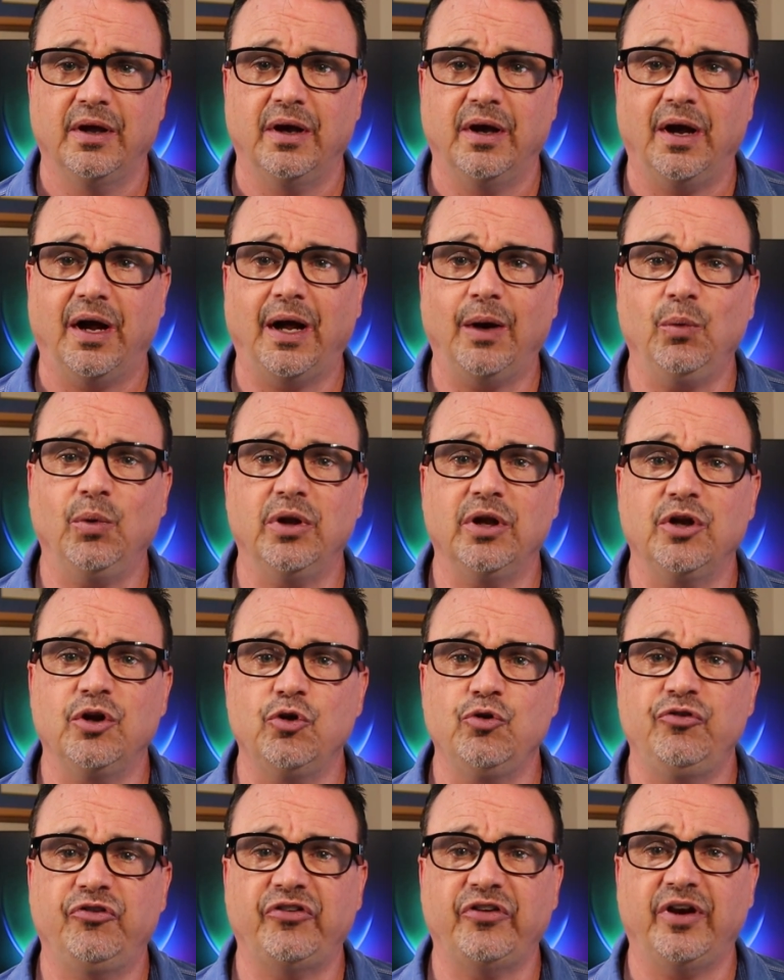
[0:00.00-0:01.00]
I will
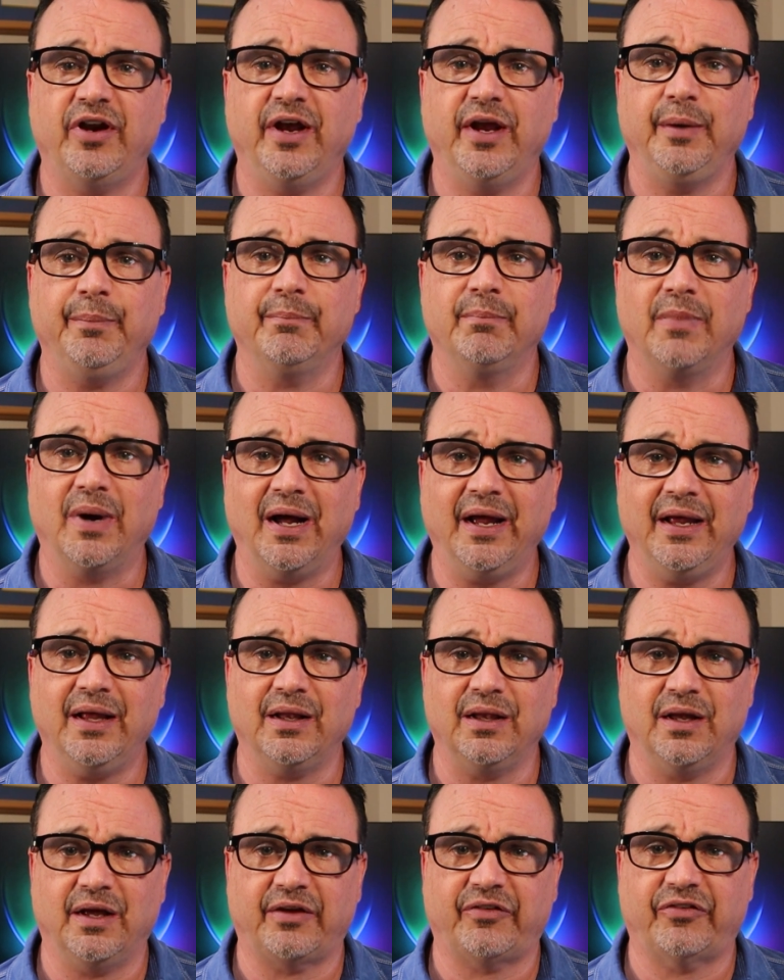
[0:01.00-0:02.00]
elucidate my
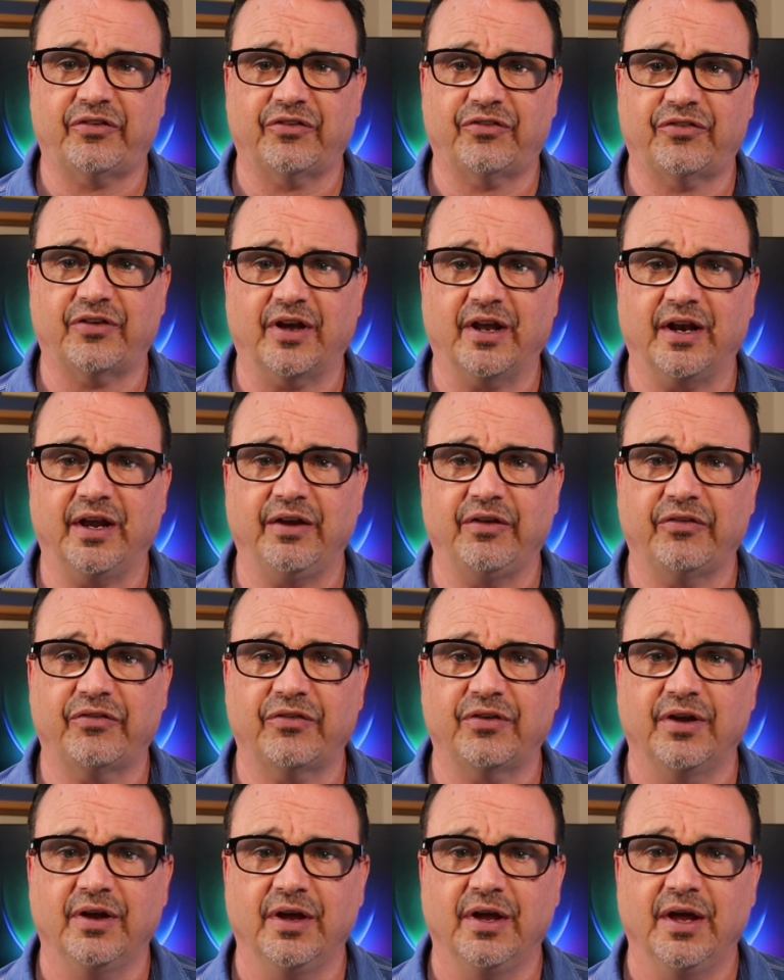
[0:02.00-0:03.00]
Alexa
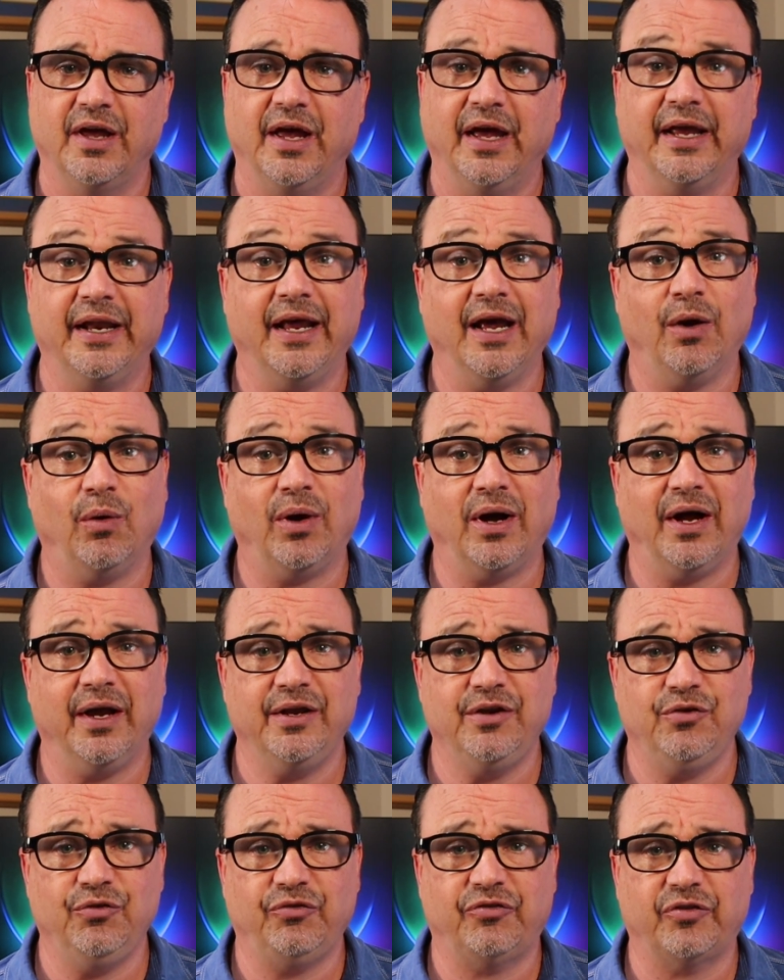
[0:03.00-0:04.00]
settings and how I
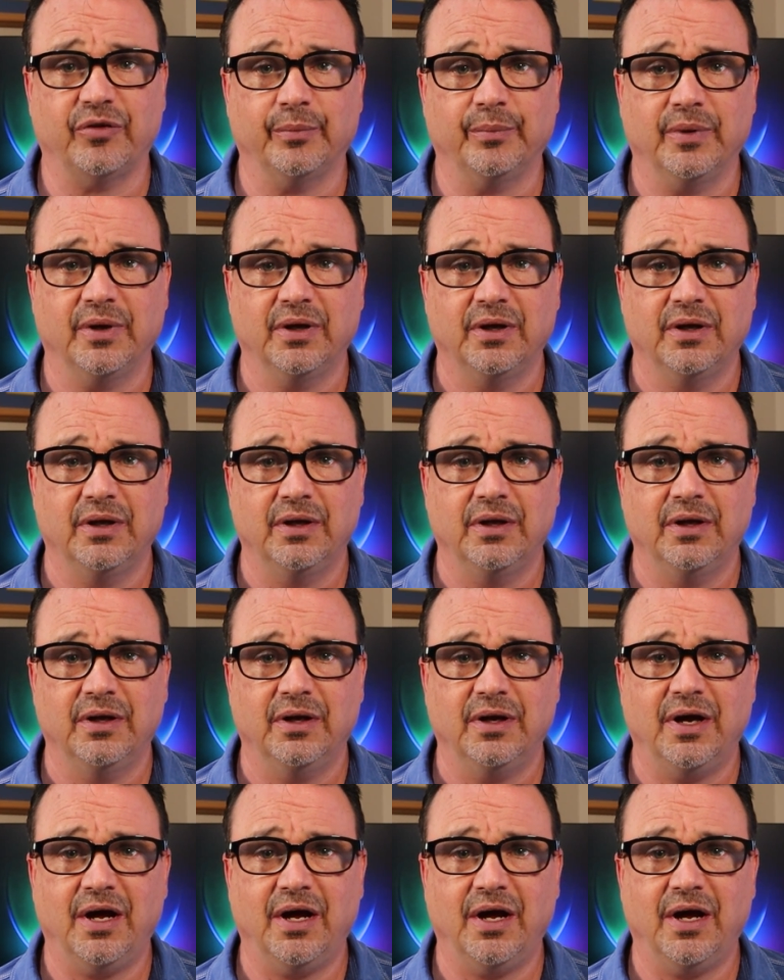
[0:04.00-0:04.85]
use them.